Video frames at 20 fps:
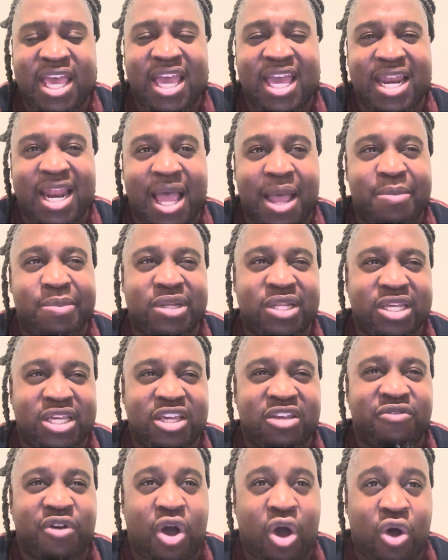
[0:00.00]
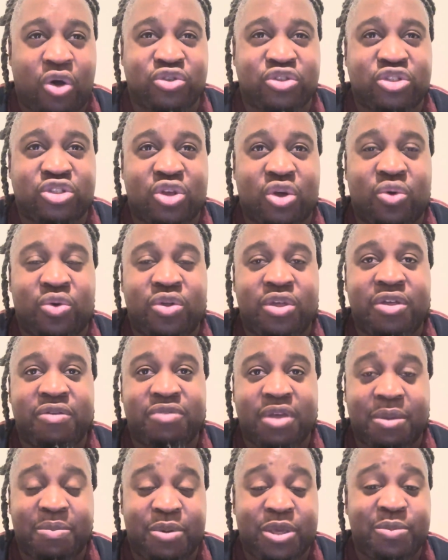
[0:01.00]
And I believe also
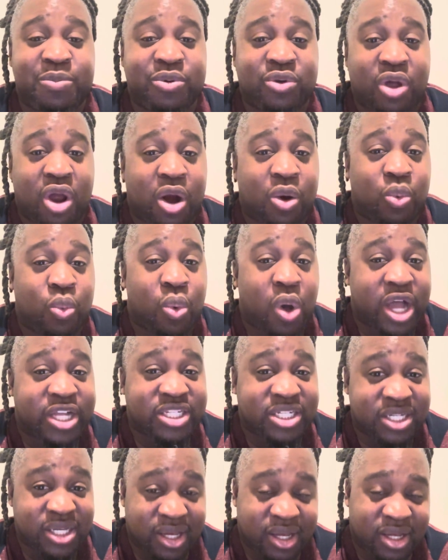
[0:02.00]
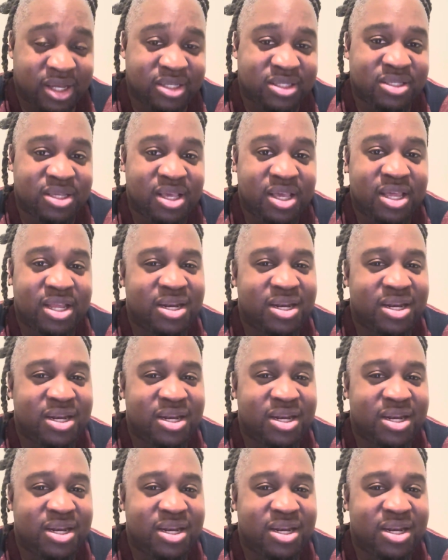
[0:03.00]
that people are watching us,